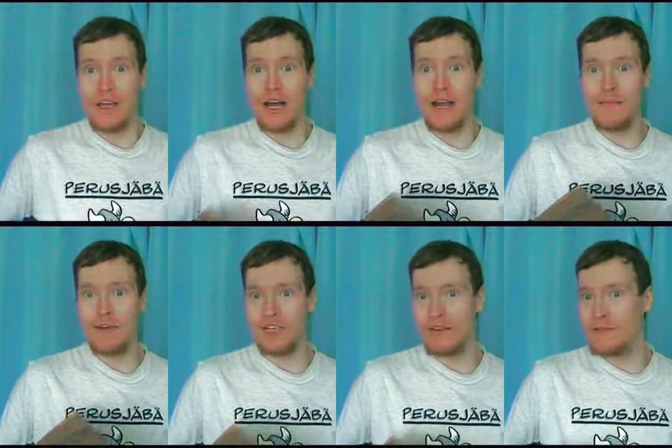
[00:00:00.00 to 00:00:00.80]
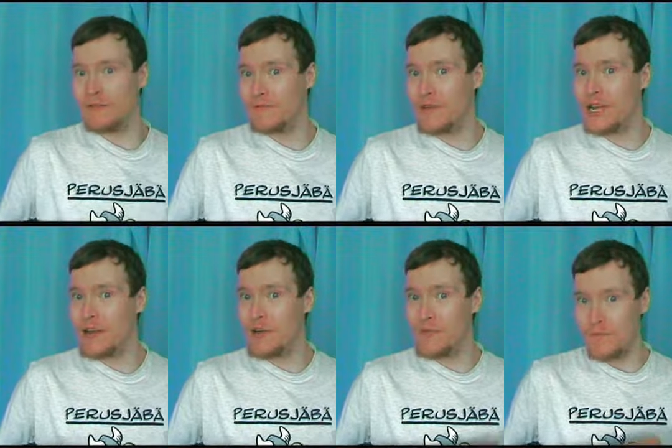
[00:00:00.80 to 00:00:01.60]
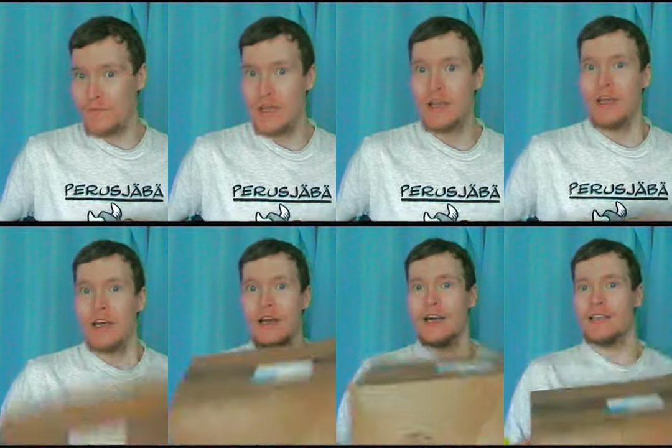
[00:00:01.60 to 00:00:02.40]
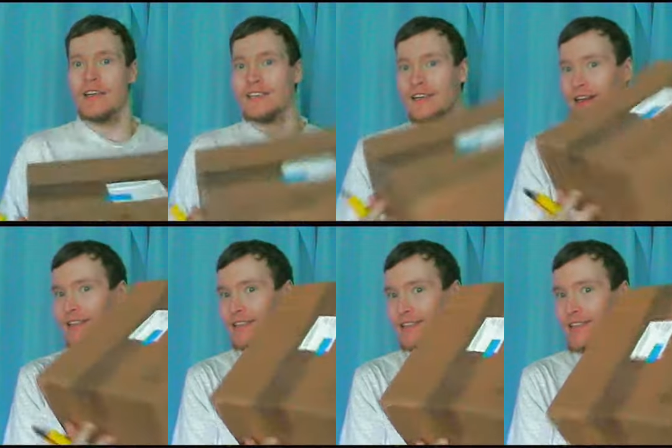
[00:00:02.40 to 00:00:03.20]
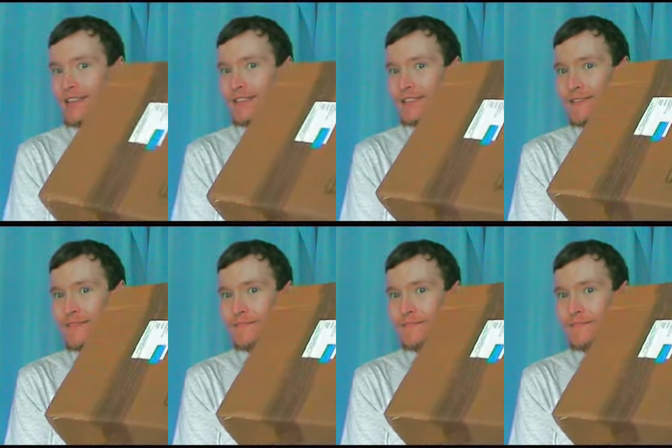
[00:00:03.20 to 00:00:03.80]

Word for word: unboxing video. I just got this